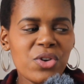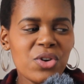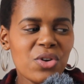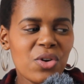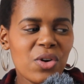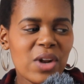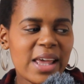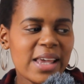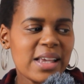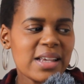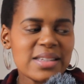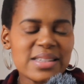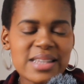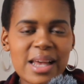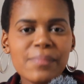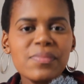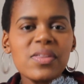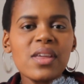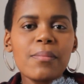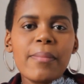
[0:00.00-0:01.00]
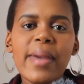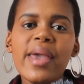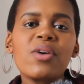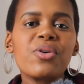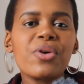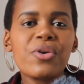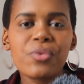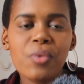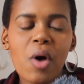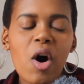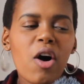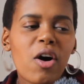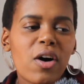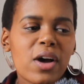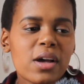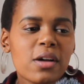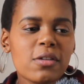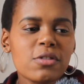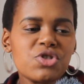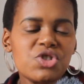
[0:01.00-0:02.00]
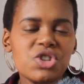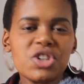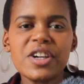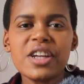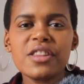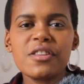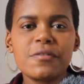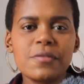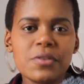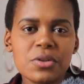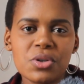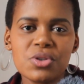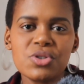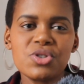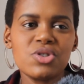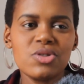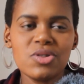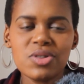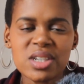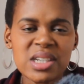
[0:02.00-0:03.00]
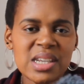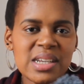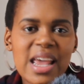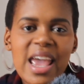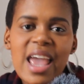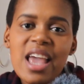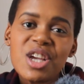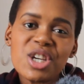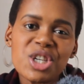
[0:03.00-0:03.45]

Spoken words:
you know, like something may go wrong during the photo shoot and